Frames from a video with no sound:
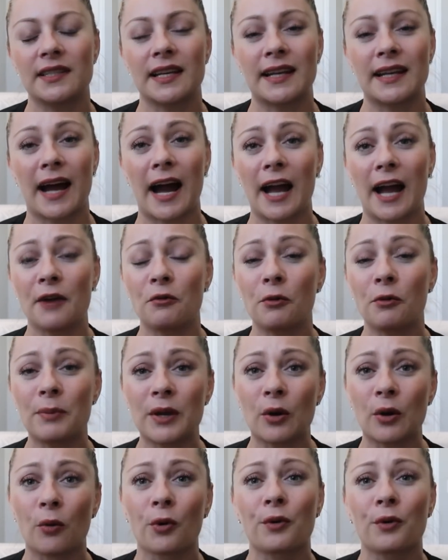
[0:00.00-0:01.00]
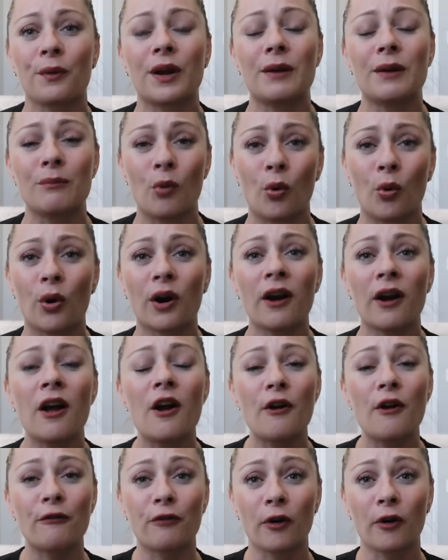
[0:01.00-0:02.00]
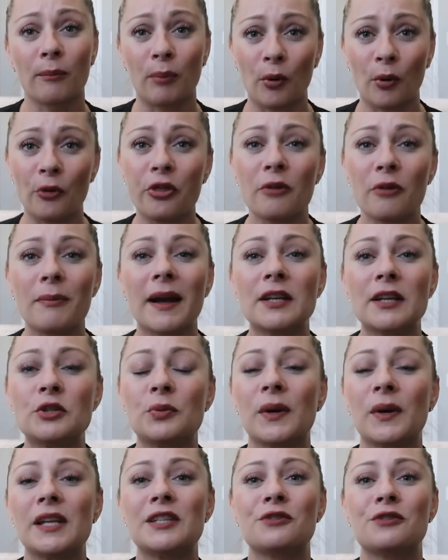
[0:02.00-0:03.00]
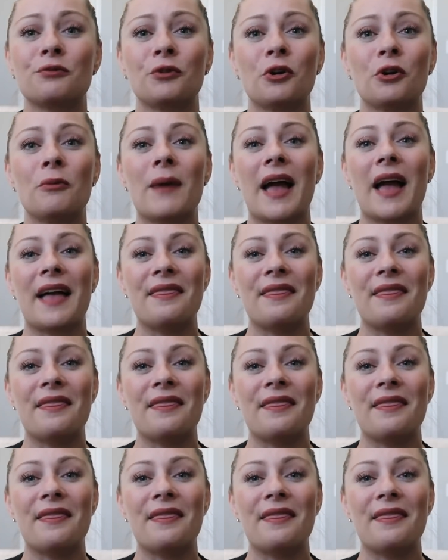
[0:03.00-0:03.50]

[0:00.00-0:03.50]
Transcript: and I will be ordering more for both of my twins' room